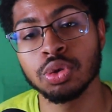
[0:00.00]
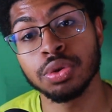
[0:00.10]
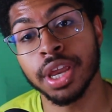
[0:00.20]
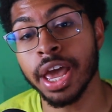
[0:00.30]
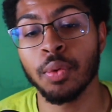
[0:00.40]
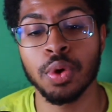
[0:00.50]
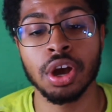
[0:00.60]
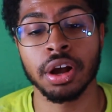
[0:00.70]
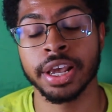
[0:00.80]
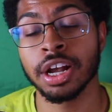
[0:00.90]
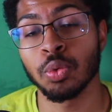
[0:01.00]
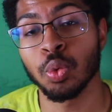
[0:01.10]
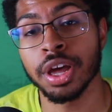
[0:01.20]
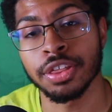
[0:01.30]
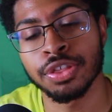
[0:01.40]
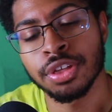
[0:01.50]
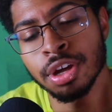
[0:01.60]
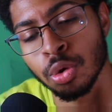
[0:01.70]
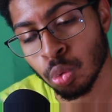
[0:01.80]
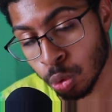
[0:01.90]
today we are here with
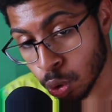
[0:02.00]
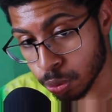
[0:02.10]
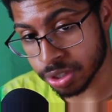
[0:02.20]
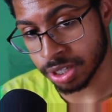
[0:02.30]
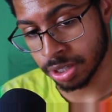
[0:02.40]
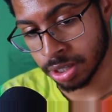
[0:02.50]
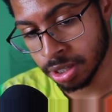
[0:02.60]
Root